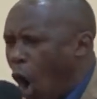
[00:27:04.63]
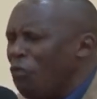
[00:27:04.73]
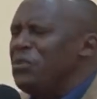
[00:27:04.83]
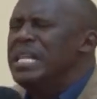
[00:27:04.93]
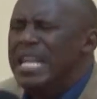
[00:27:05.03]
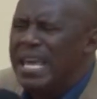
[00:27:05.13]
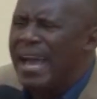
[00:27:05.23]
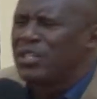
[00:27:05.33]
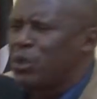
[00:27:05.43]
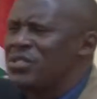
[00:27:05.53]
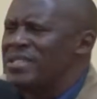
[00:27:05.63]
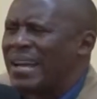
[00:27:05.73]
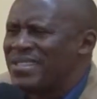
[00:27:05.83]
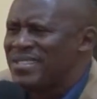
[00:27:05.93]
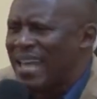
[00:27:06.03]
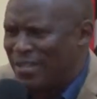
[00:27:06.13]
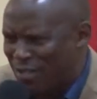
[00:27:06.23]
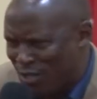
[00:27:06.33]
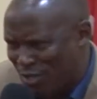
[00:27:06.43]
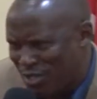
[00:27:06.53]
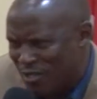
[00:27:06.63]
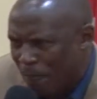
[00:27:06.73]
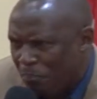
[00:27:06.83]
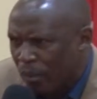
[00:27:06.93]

of near to success.